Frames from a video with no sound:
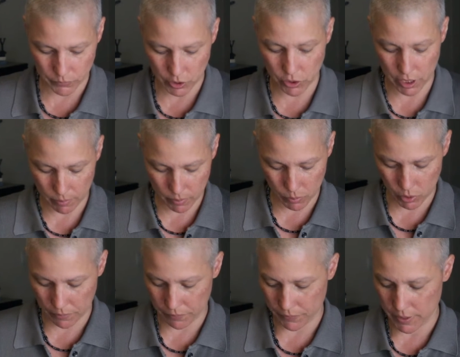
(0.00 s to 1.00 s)
Here's a couple
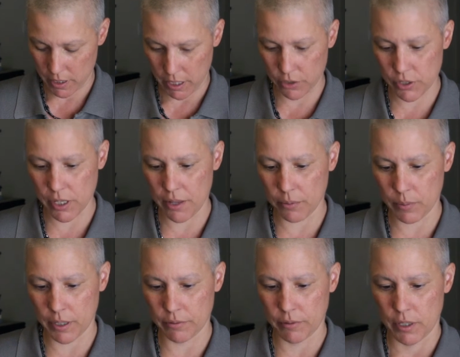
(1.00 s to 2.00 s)
more. Here's another
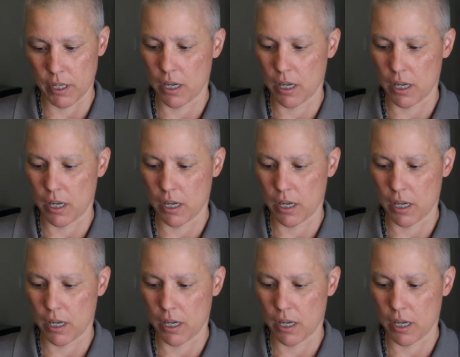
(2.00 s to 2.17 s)
one.